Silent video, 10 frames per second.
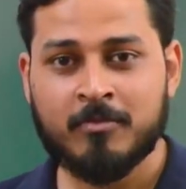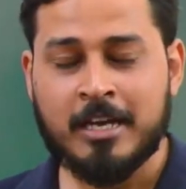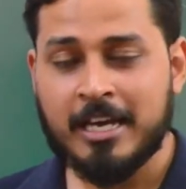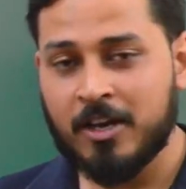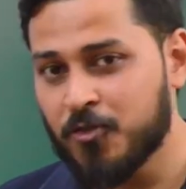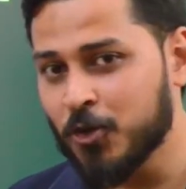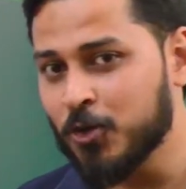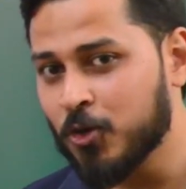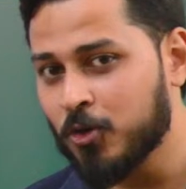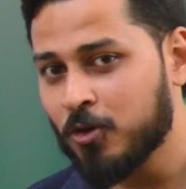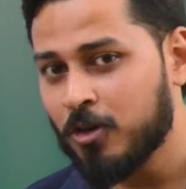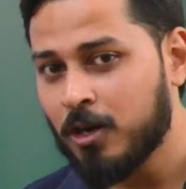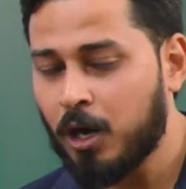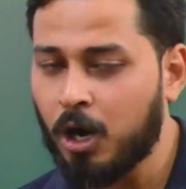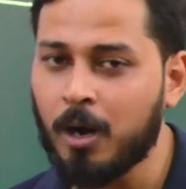if you know
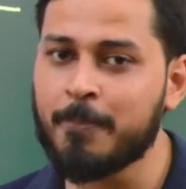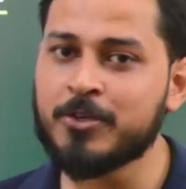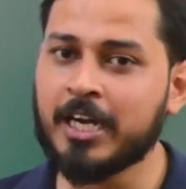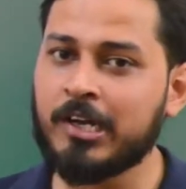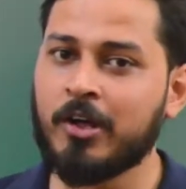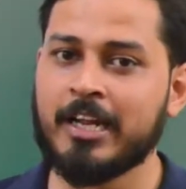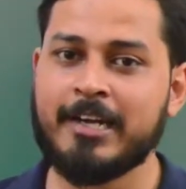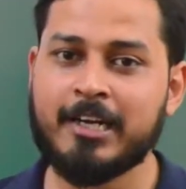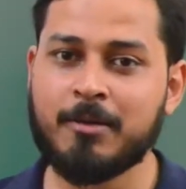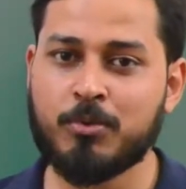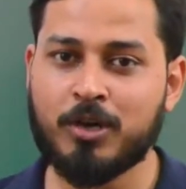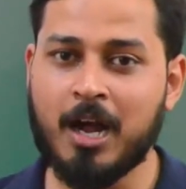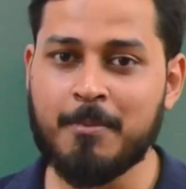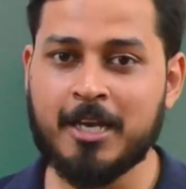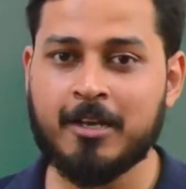object oriented
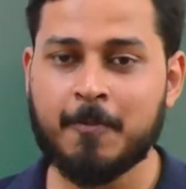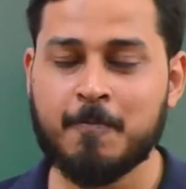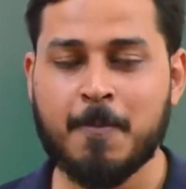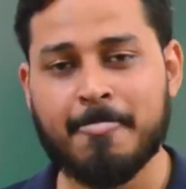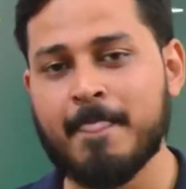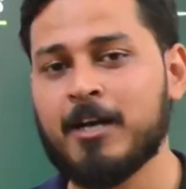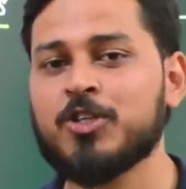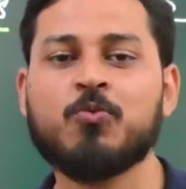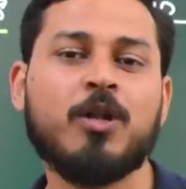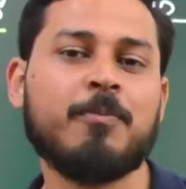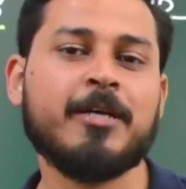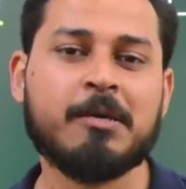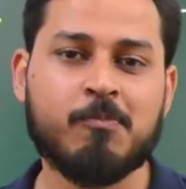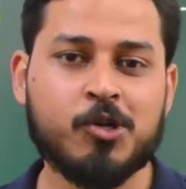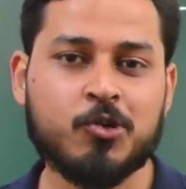programming, you will be
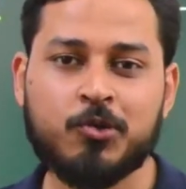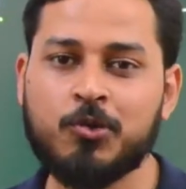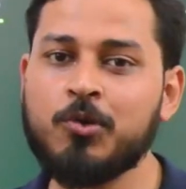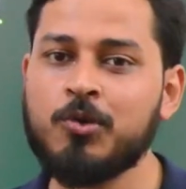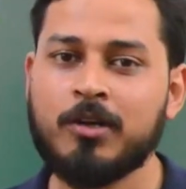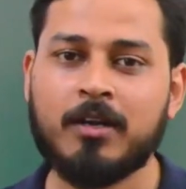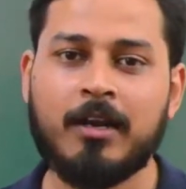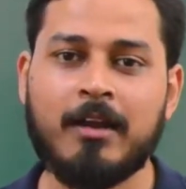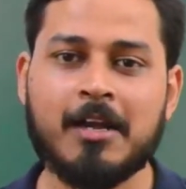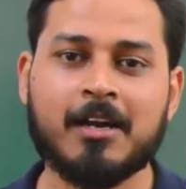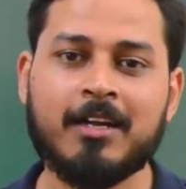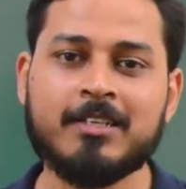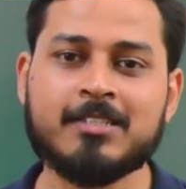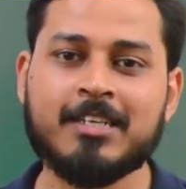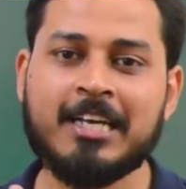able to do linked
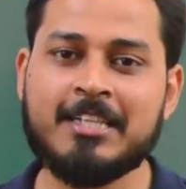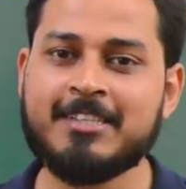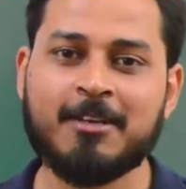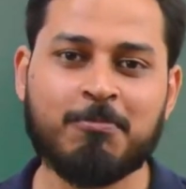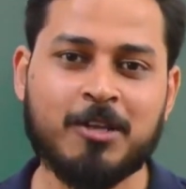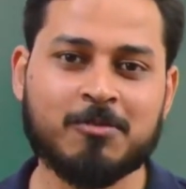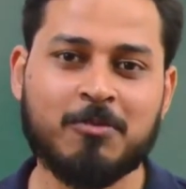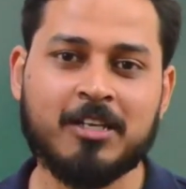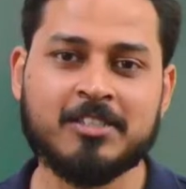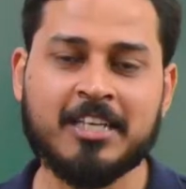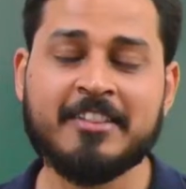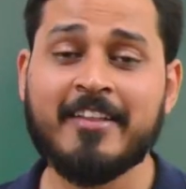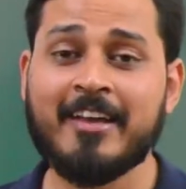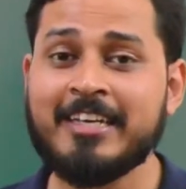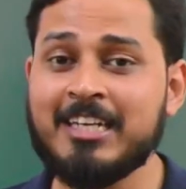list in C++ in the
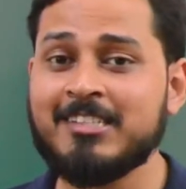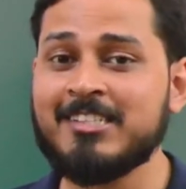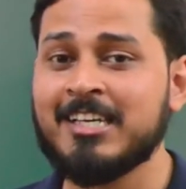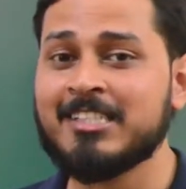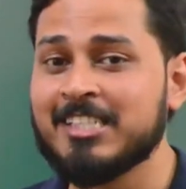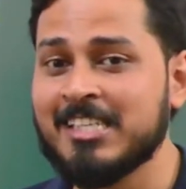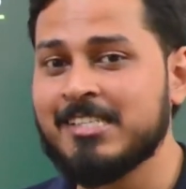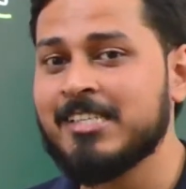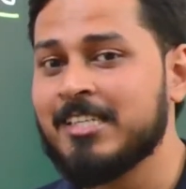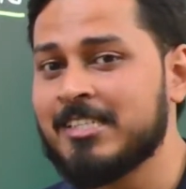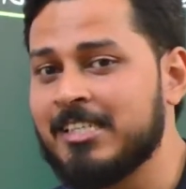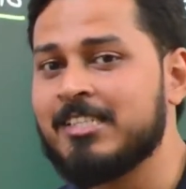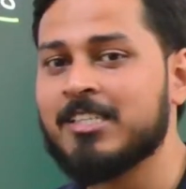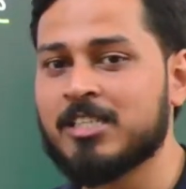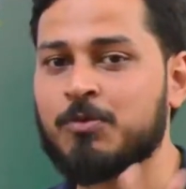
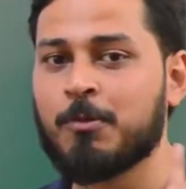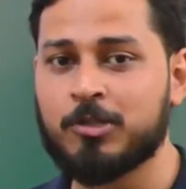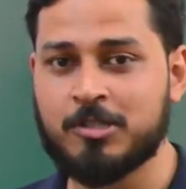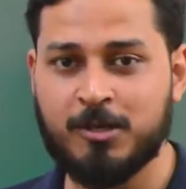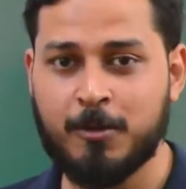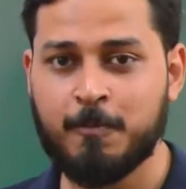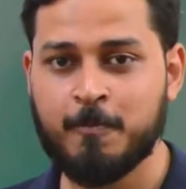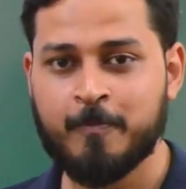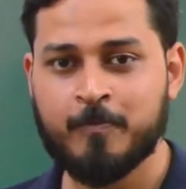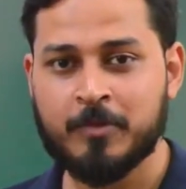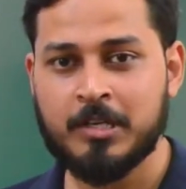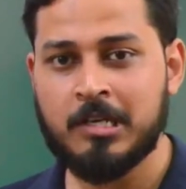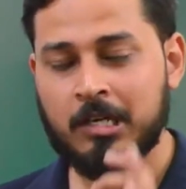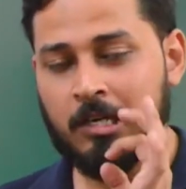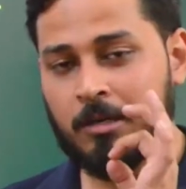easiest way possible.
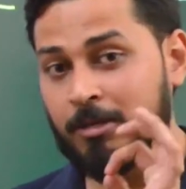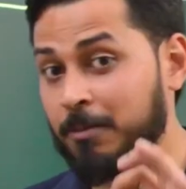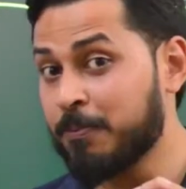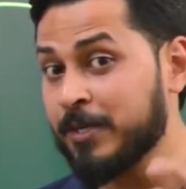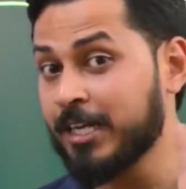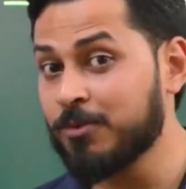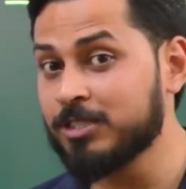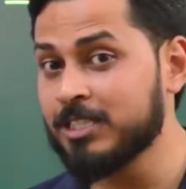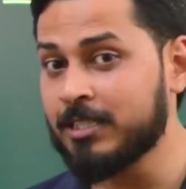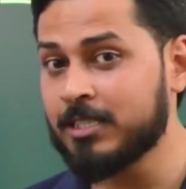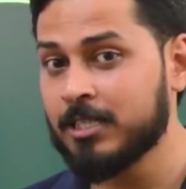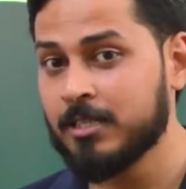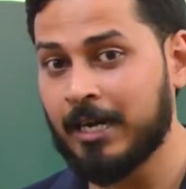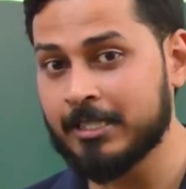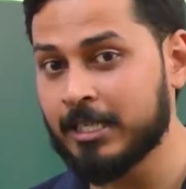But the prerequisite,
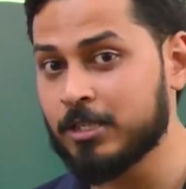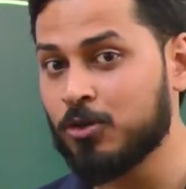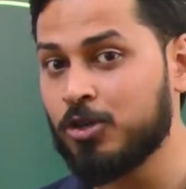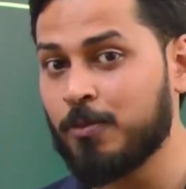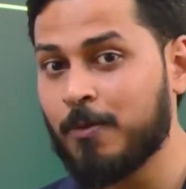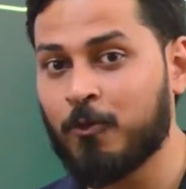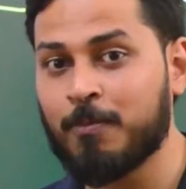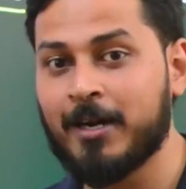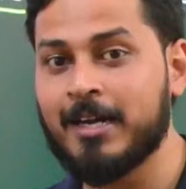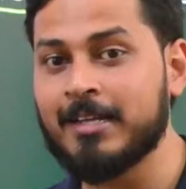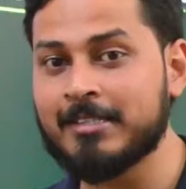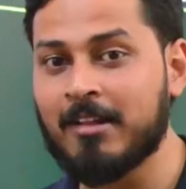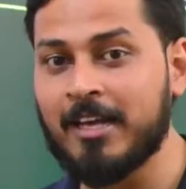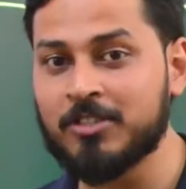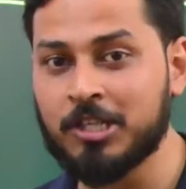as I told you before beginning this
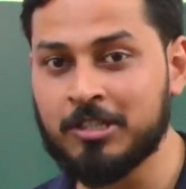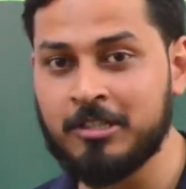live session,